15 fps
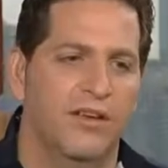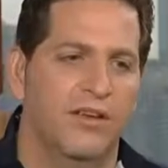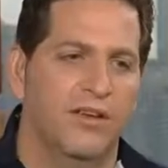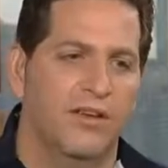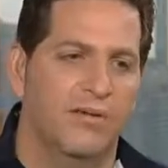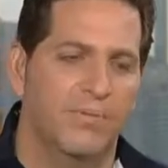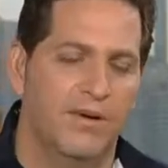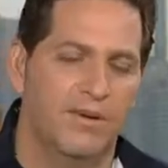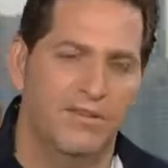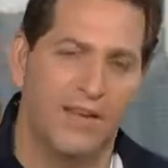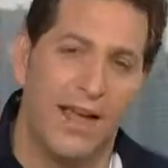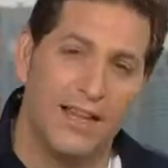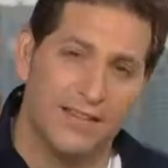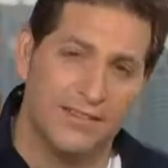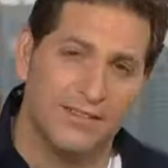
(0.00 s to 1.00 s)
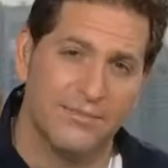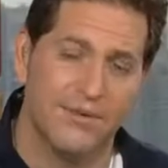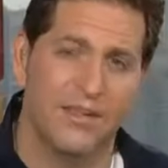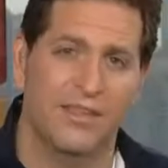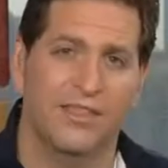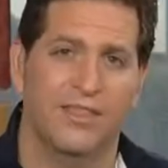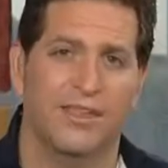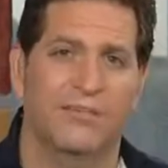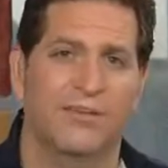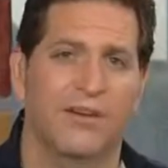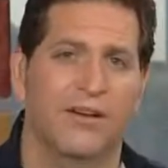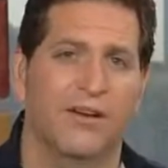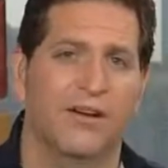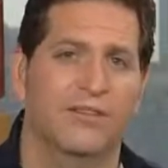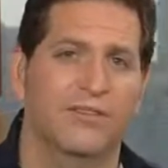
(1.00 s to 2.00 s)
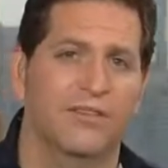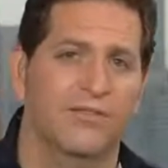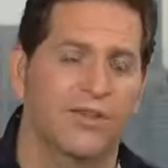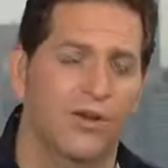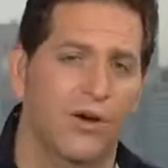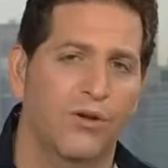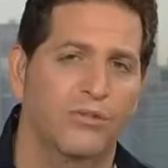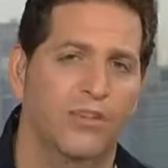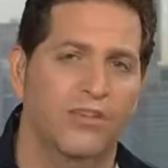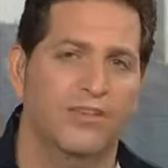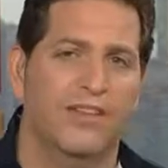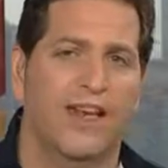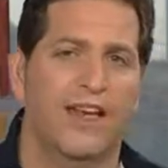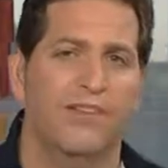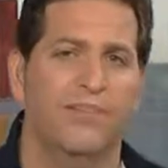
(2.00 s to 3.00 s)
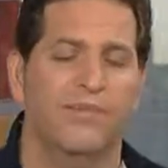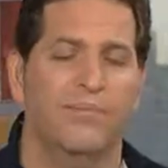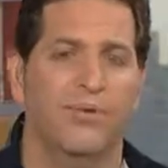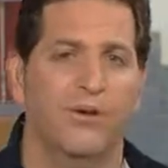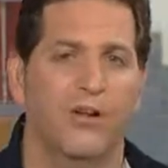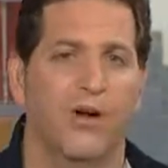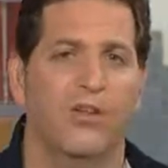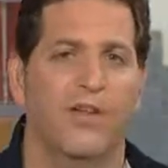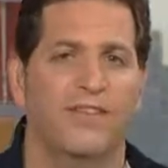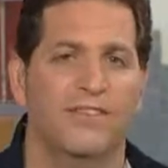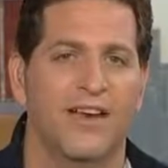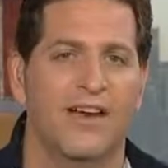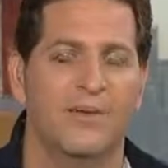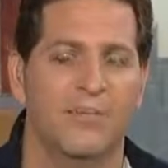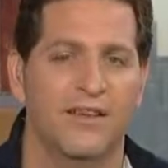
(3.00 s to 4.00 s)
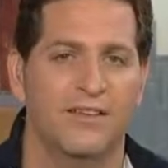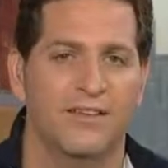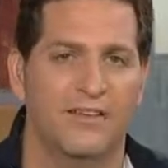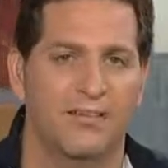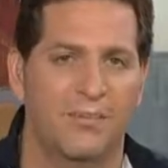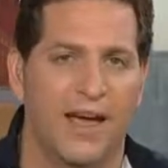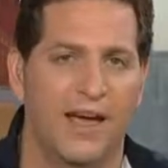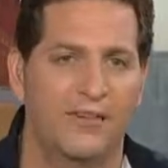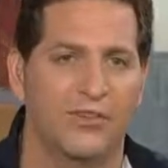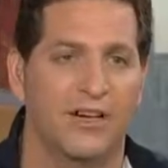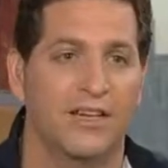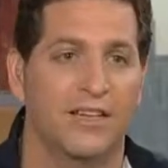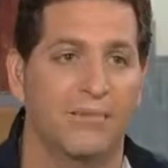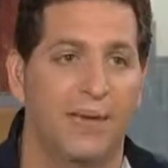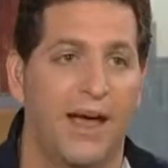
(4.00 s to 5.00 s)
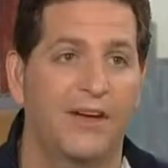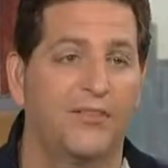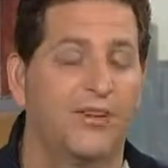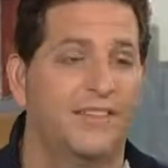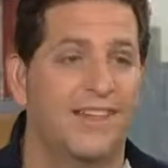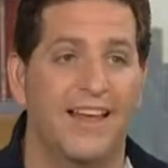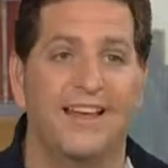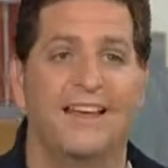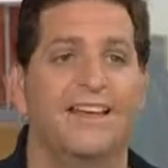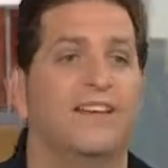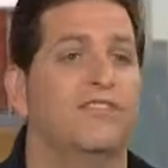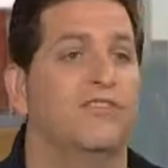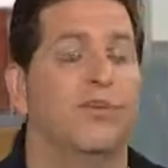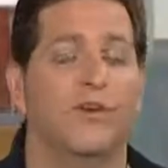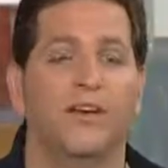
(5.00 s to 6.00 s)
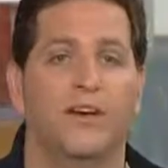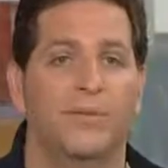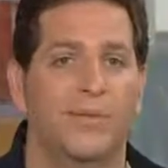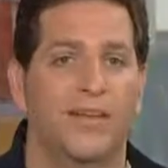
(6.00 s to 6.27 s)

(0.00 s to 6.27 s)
because of Alex Smith and because of the coaching staff putting all that time into Patrick, and then Patrick taking it, soaking it up like a